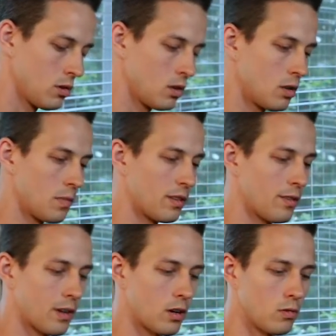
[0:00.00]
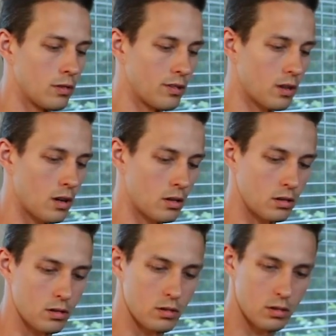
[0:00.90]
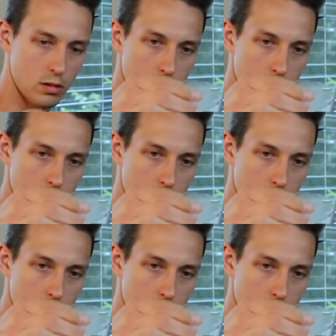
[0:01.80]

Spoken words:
Let me see if I can hold this, guys, so